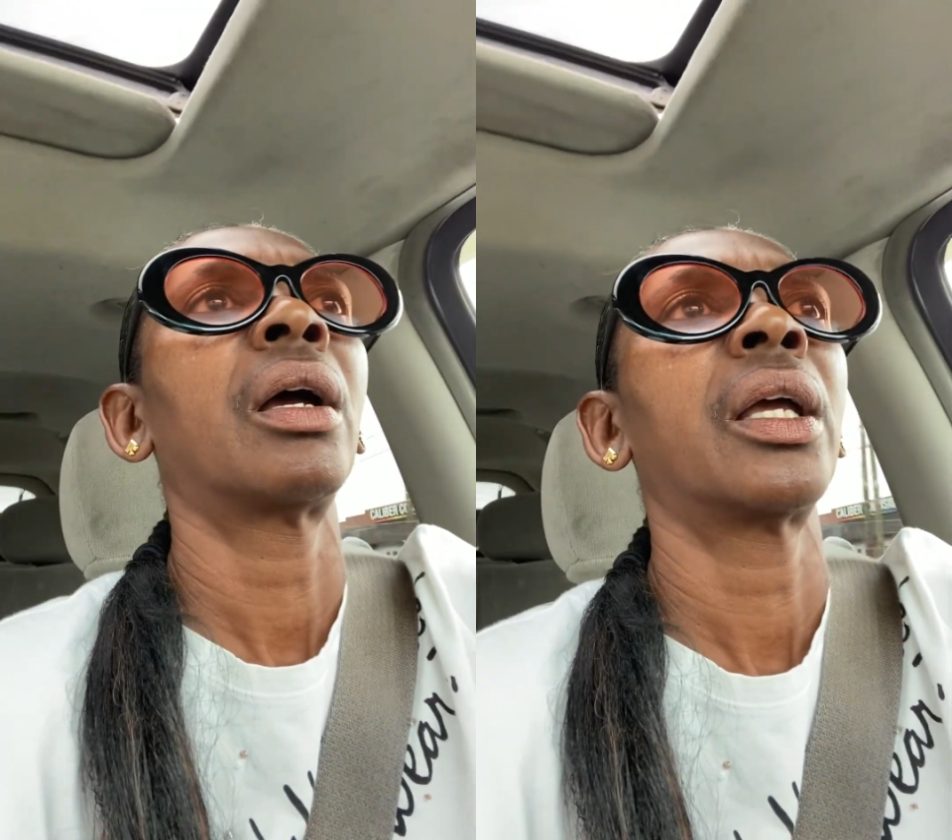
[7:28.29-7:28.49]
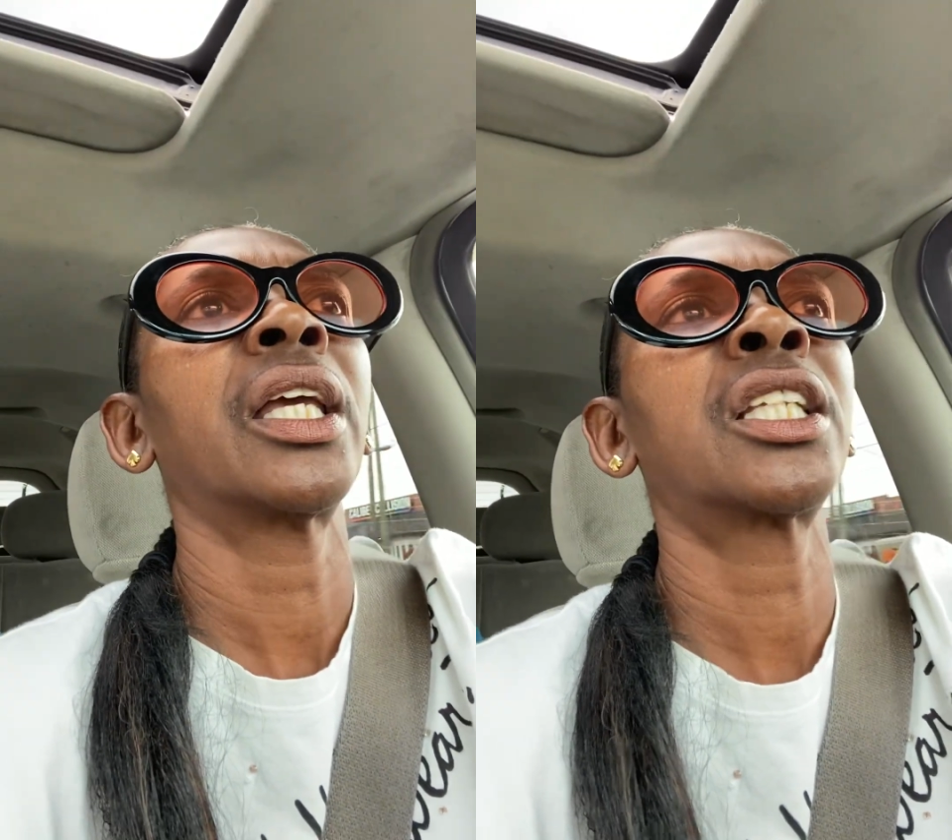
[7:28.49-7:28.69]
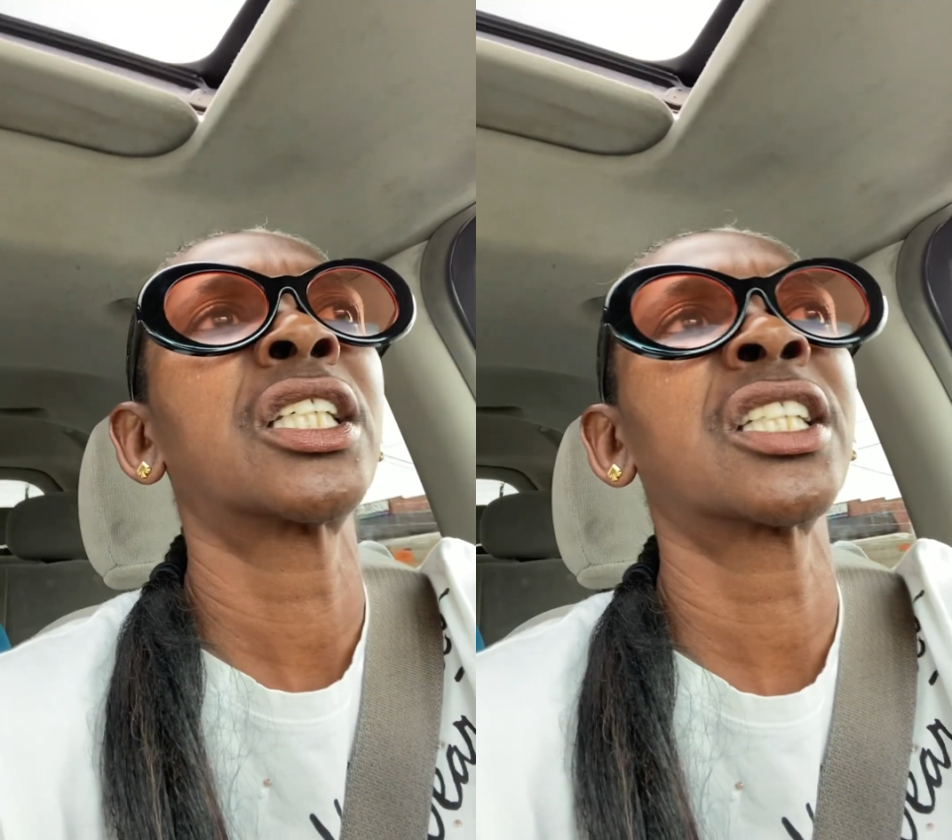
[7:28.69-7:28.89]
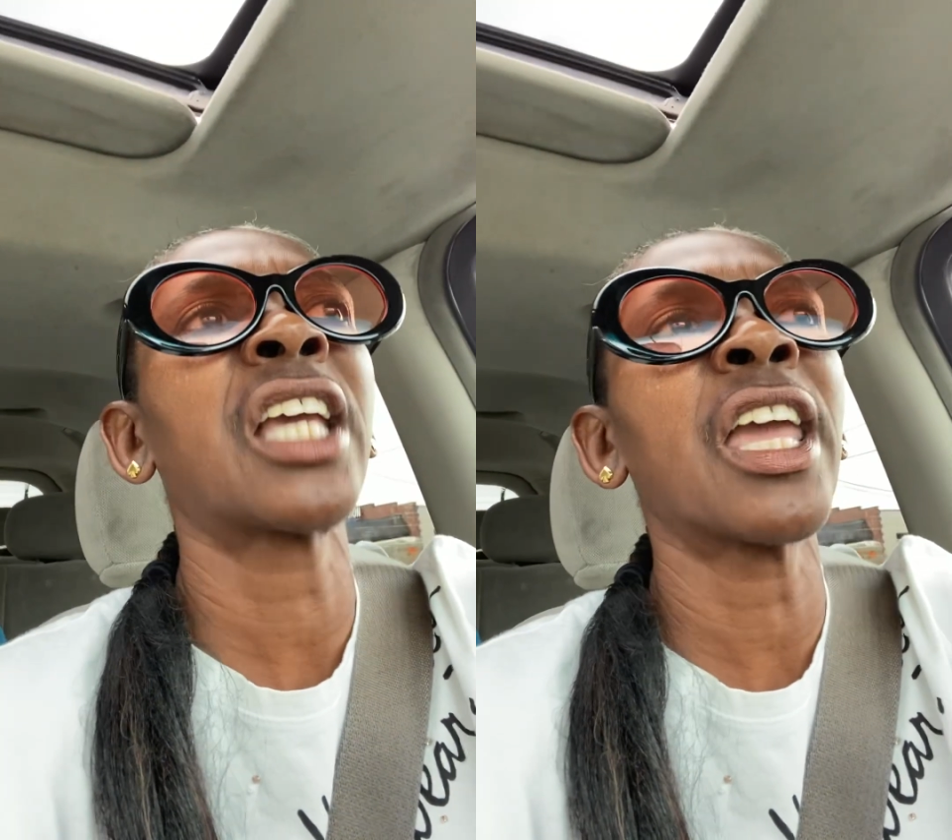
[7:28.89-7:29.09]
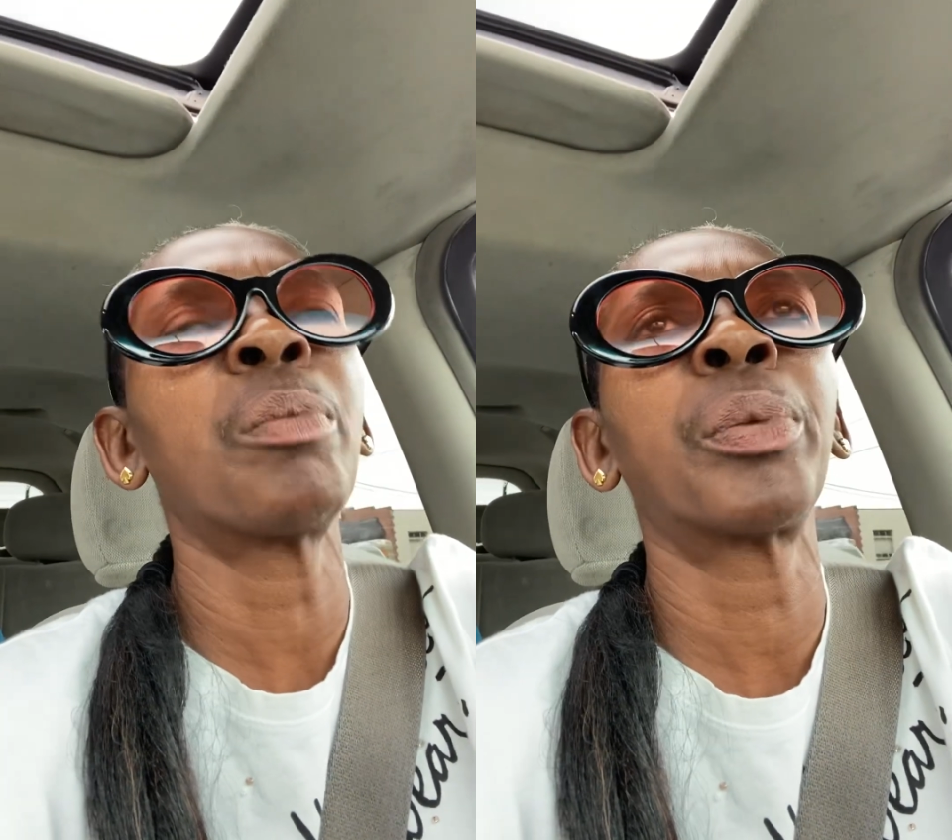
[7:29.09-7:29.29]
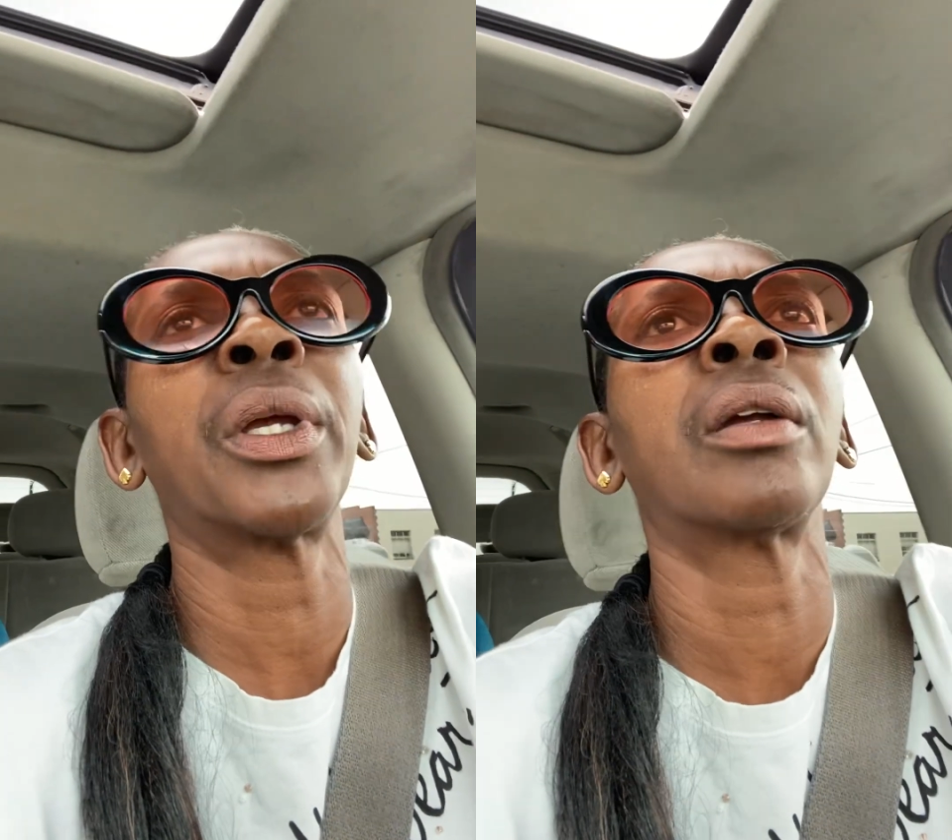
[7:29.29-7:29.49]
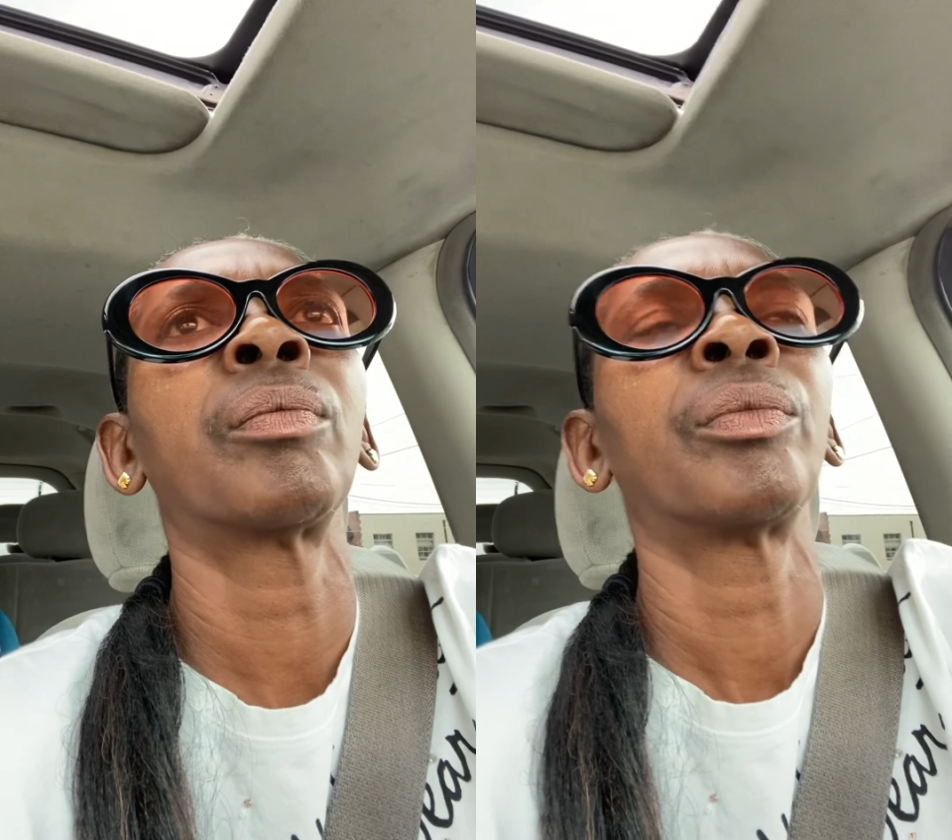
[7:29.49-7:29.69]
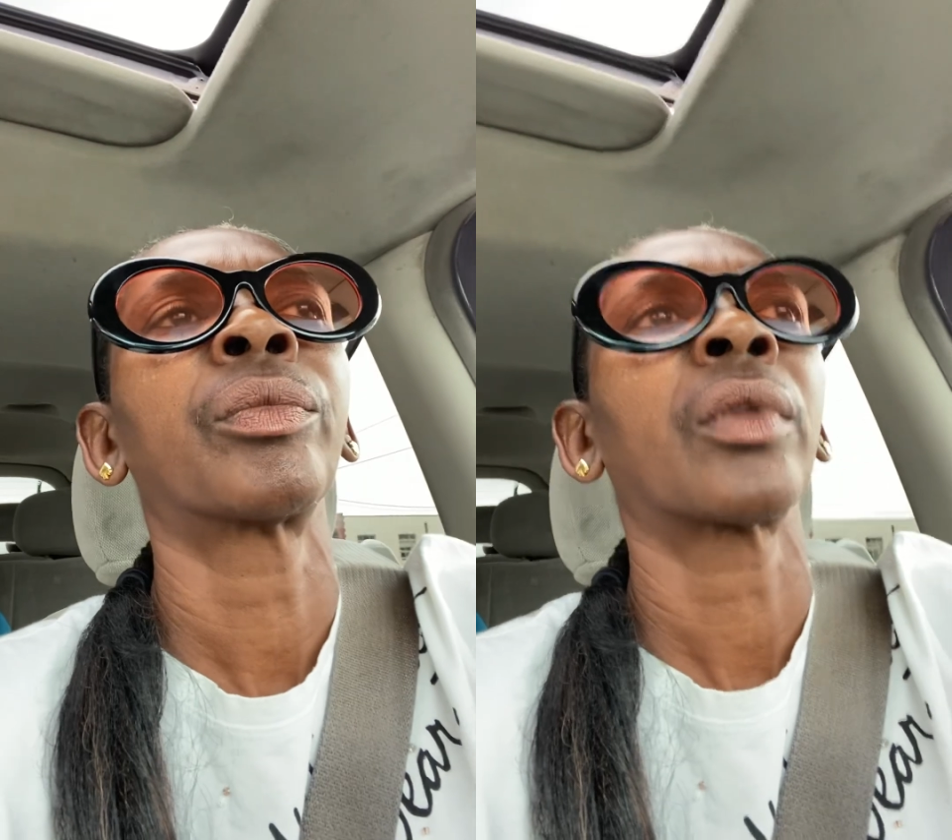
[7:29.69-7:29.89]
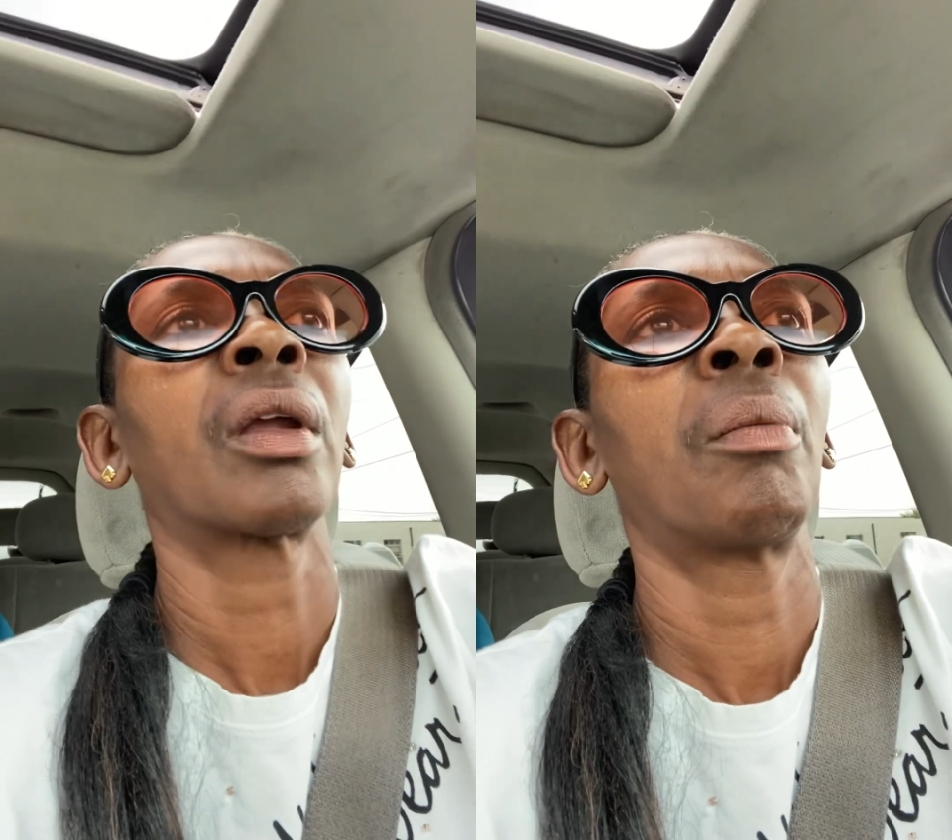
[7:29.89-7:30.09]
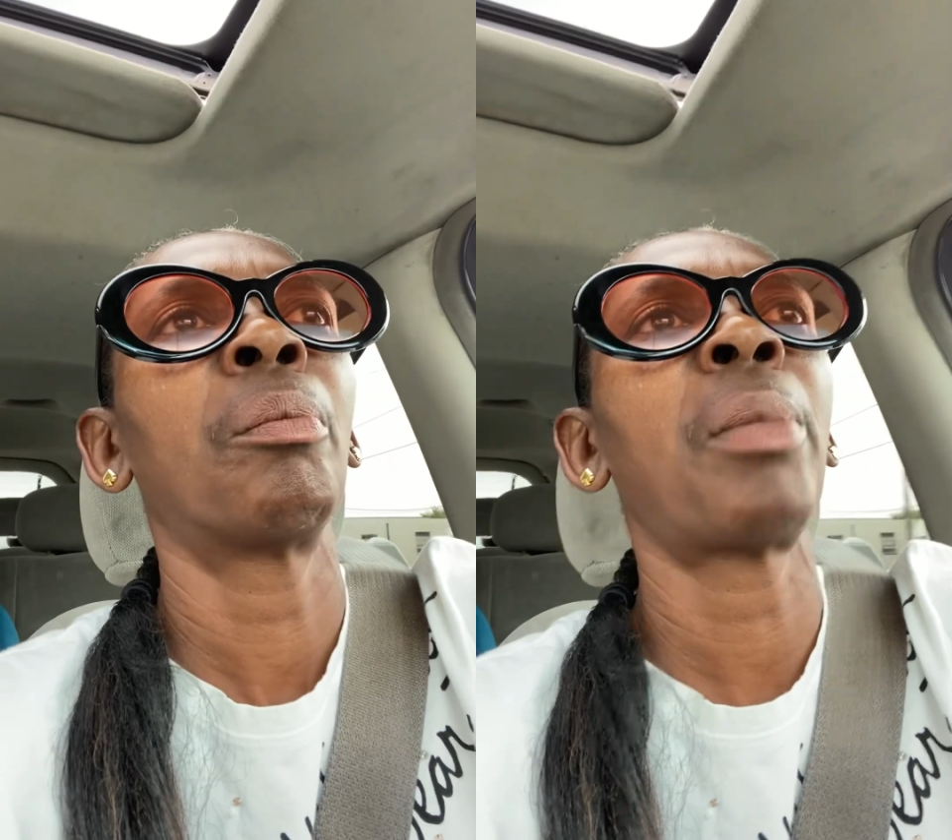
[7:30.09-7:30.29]
escaping
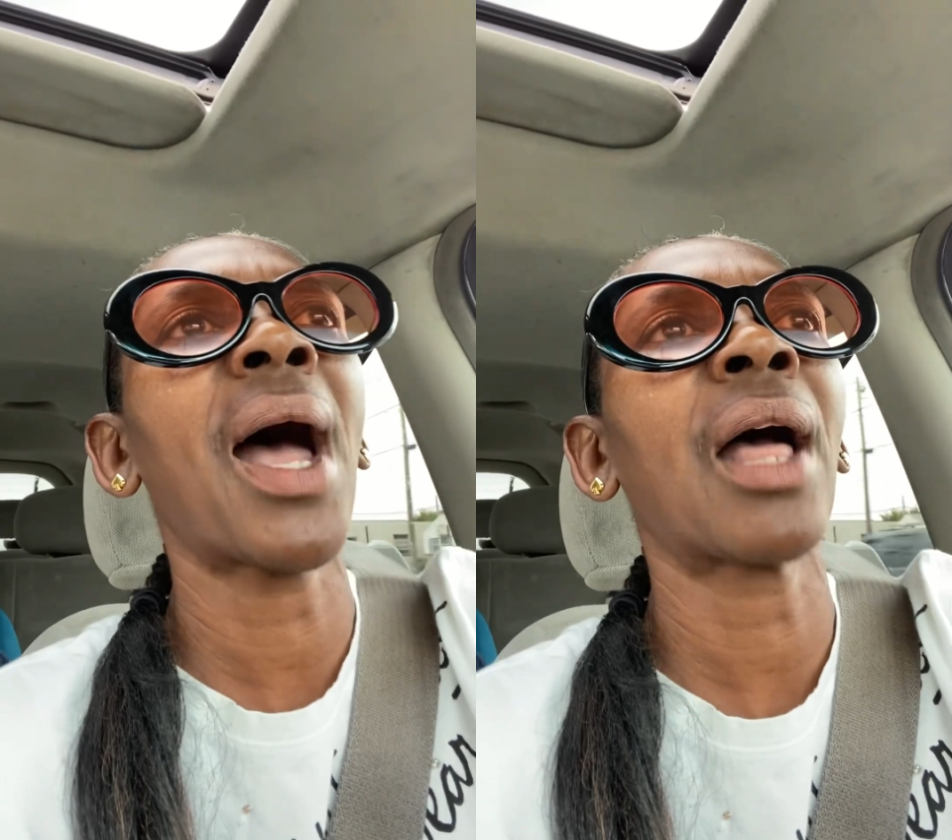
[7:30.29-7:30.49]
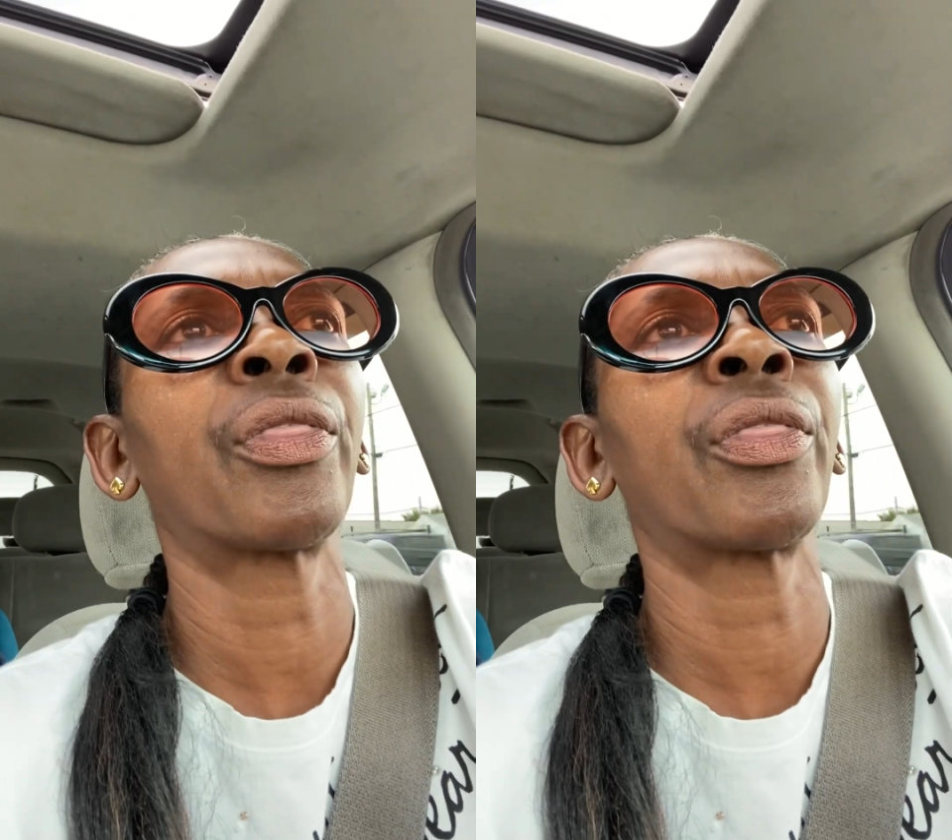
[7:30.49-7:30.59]
by